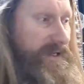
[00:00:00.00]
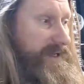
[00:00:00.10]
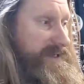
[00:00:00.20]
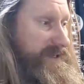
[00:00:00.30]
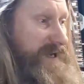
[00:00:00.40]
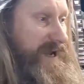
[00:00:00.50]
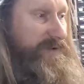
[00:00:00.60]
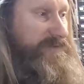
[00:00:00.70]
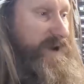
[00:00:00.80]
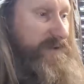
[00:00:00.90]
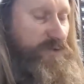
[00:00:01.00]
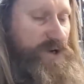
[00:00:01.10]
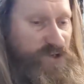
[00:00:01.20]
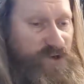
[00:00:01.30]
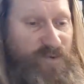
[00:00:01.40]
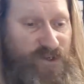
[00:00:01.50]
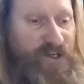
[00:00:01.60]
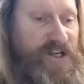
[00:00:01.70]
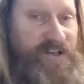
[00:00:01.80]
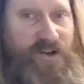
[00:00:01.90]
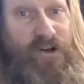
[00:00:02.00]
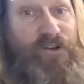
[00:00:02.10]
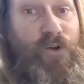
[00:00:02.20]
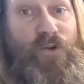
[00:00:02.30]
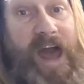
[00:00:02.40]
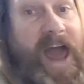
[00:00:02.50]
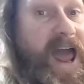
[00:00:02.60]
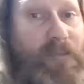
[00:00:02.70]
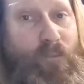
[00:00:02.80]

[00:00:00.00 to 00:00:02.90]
It's going to have a FRX trim which I need so I can do that.